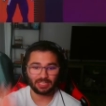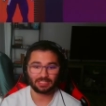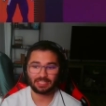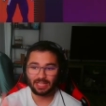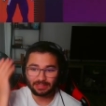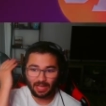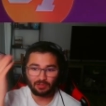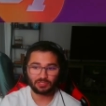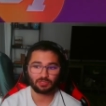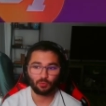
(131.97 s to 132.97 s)
a
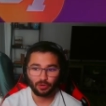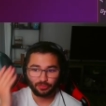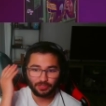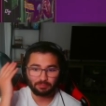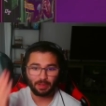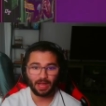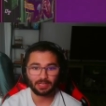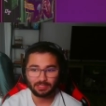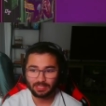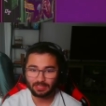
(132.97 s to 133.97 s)
10,000 worthless
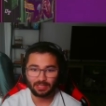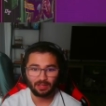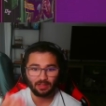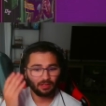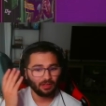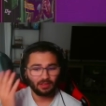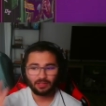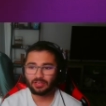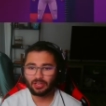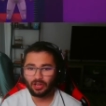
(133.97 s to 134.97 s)
pack, 10,000.
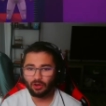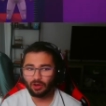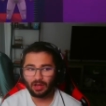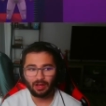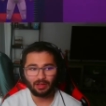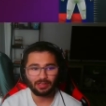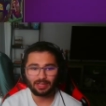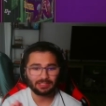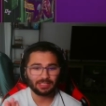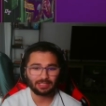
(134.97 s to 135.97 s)
You know, uh,
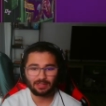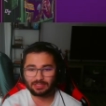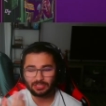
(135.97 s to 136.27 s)
not 10,000